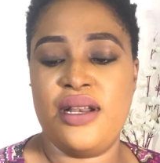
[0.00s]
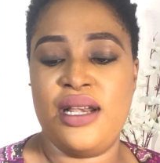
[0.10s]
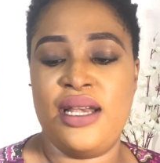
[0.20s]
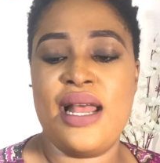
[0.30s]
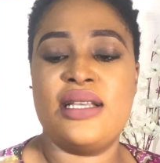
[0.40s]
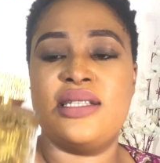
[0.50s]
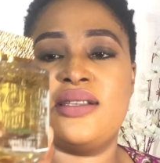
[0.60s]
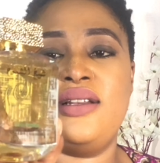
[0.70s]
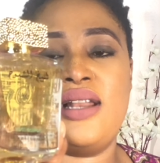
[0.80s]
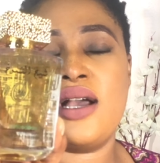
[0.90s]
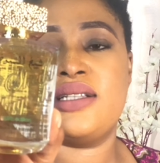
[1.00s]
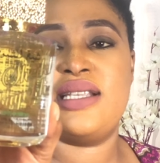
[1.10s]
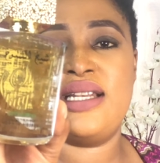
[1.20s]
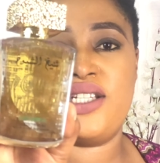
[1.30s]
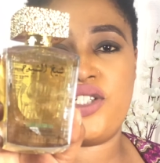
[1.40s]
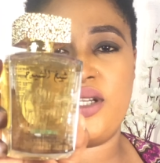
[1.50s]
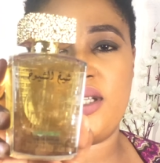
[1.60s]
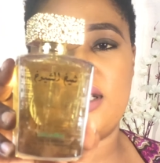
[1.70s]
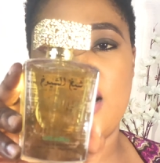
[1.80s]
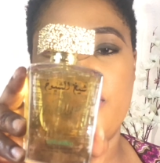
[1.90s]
Luxe edition. This is how it